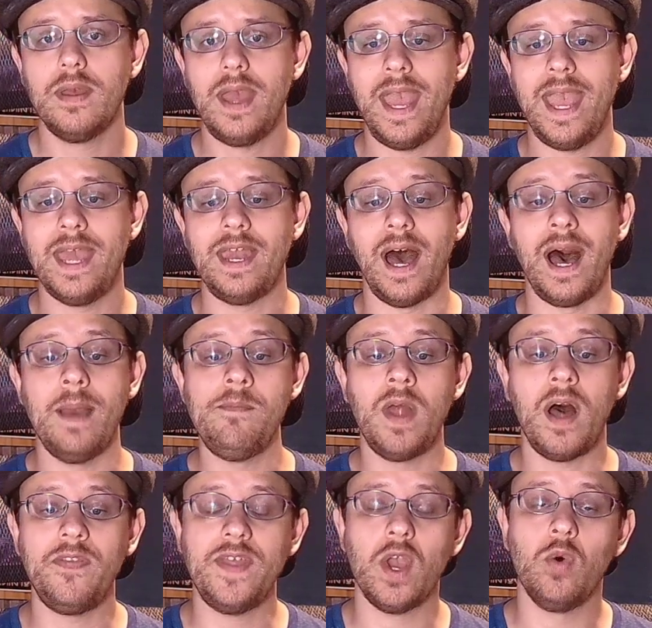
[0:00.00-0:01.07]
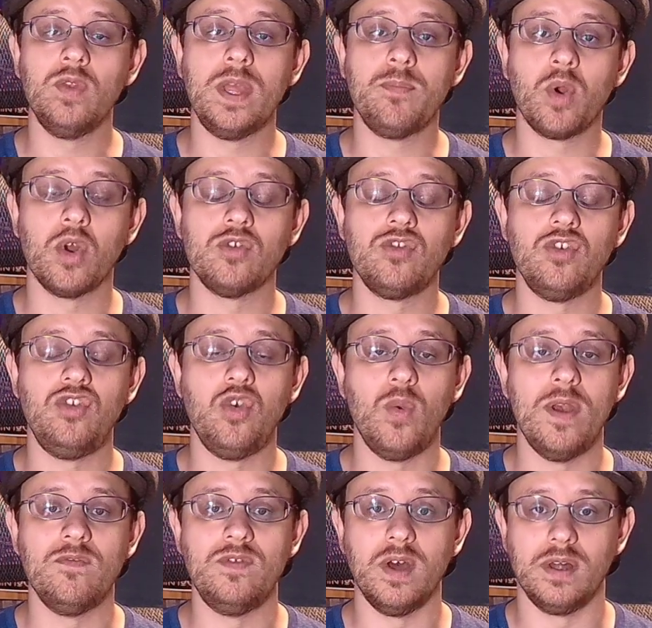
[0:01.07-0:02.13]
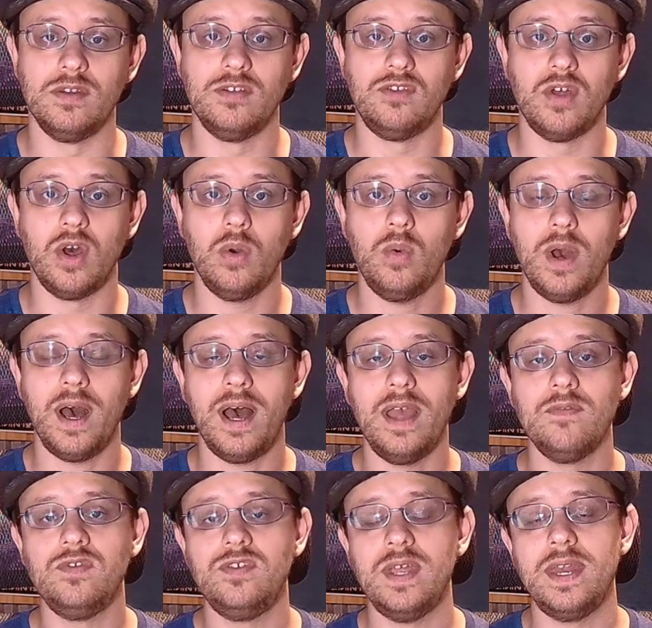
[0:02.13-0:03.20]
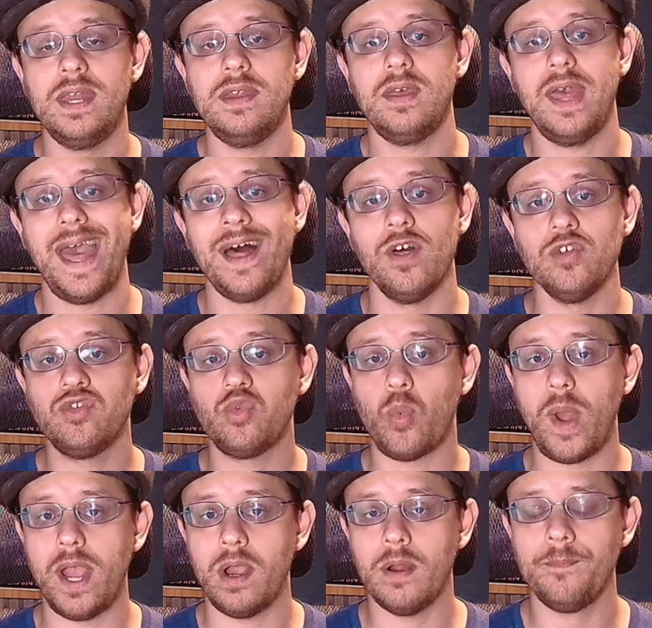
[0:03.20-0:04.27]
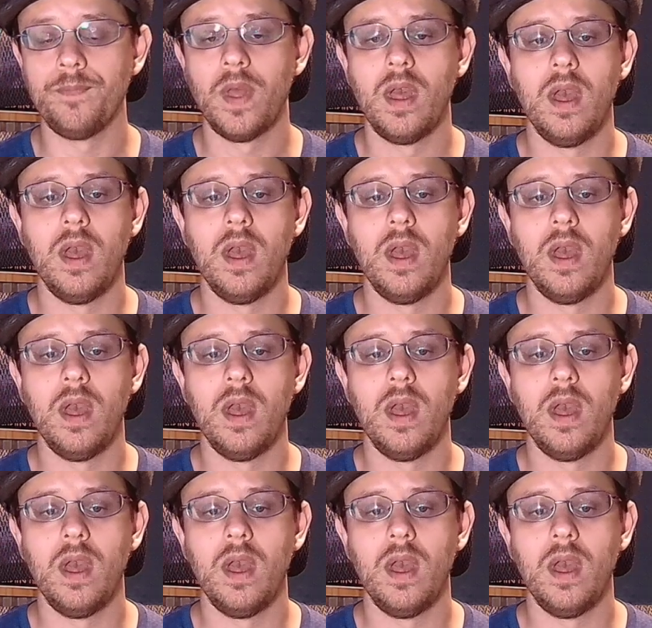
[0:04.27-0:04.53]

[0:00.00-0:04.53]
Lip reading: and I'm not the only person to have done so, I have seen it elsewhere,